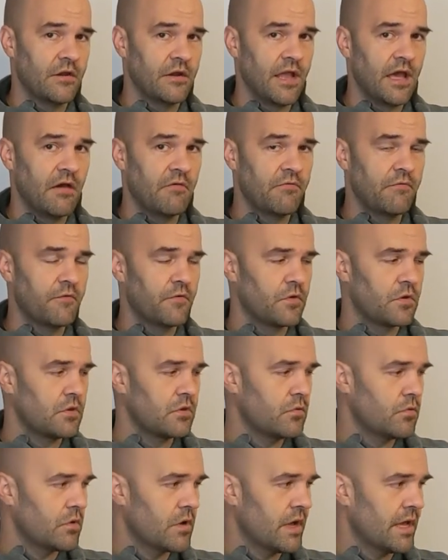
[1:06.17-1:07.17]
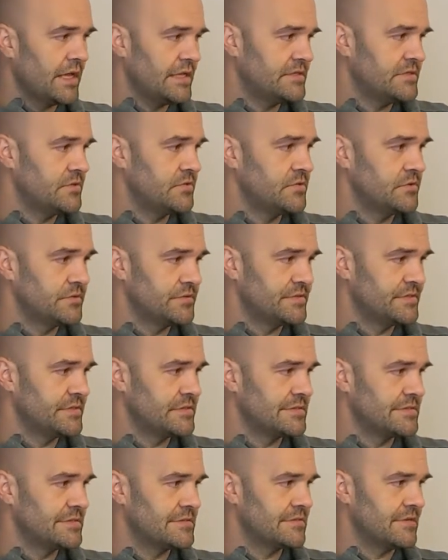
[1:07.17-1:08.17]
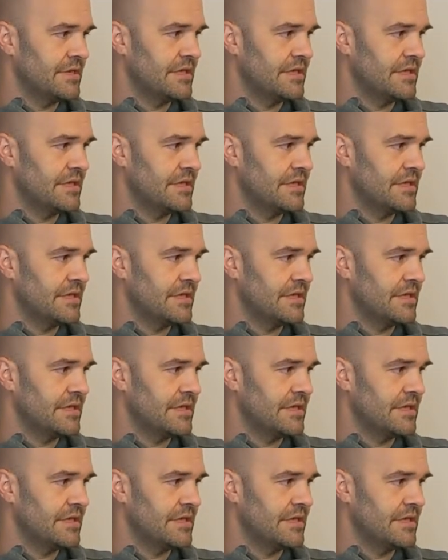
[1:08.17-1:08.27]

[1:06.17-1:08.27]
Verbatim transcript: now for your etudes it's